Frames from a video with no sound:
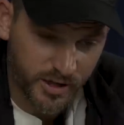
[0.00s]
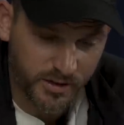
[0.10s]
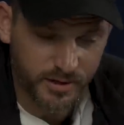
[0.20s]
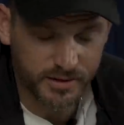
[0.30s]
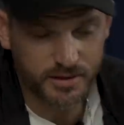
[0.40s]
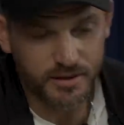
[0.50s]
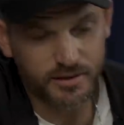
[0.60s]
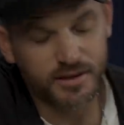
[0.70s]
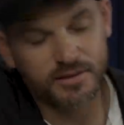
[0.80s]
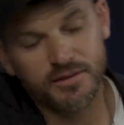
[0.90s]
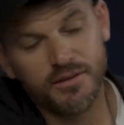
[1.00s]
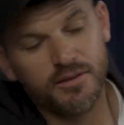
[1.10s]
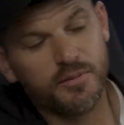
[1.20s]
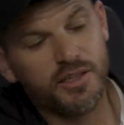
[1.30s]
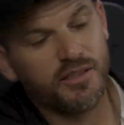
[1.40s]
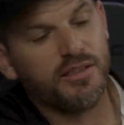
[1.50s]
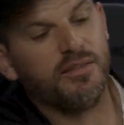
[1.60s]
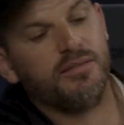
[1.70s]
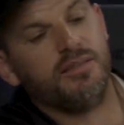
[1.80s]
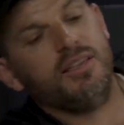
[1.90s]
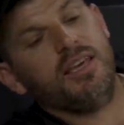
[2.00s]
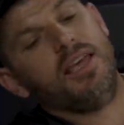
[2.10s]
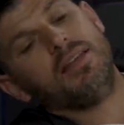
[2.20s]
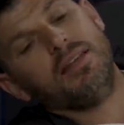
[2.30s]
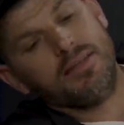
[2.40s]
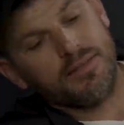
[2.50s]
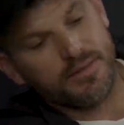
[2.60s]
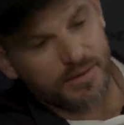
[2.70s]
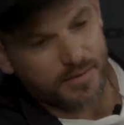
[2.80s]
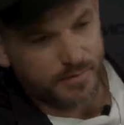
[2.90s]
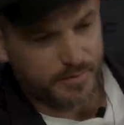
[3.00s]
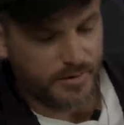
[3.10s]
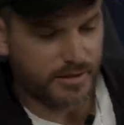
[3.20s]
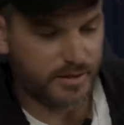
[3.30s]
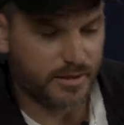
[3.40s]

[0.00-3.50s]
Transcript: it right there. That is a young man getting some right